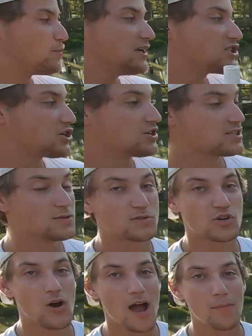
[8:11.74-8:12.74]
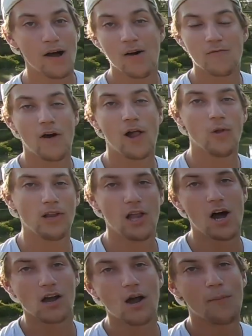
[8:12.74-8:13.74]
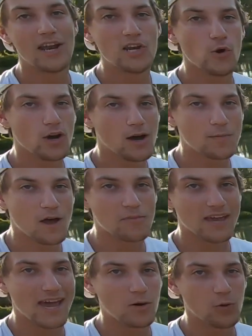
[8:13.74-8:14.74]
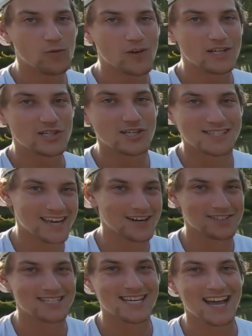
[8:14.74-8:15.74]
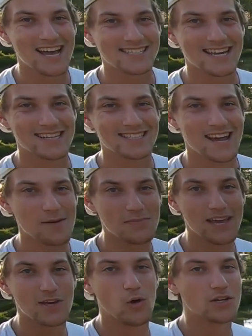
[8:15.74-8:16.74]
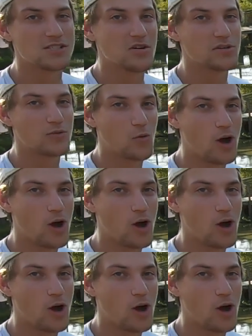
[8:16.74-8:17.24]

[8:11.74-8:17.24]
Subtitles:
be sure to subscribe, follow along on my new and upcoming animal adventures, and I'll see you guys next time. Thank you all so much for